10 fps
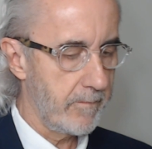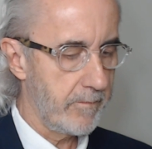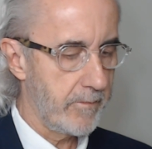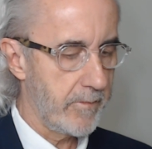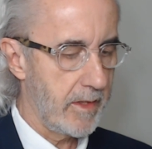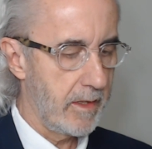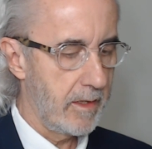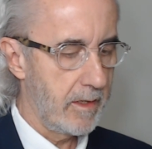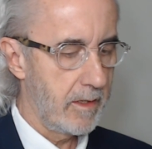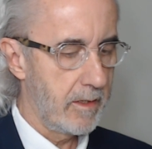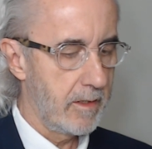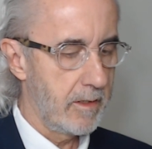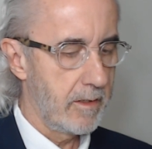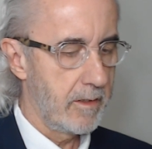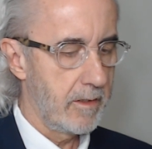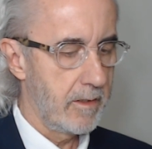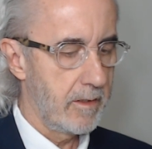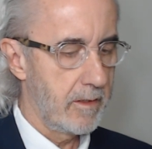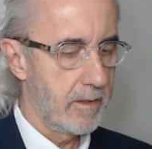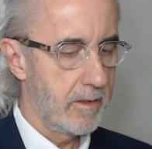
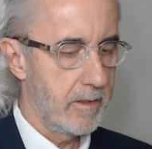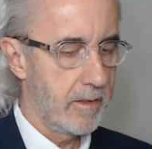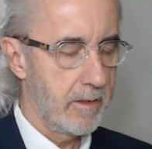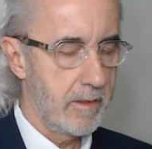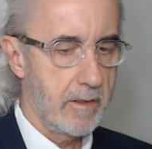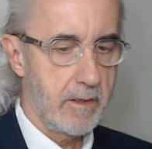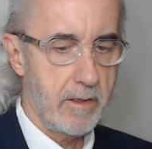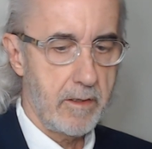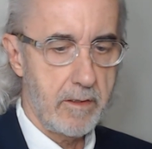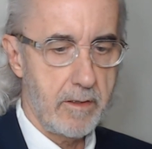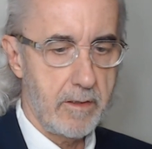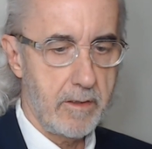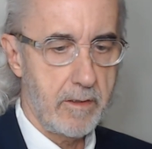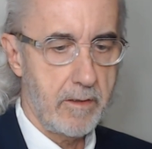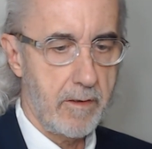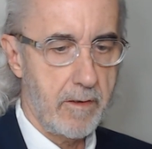Nobody speaks.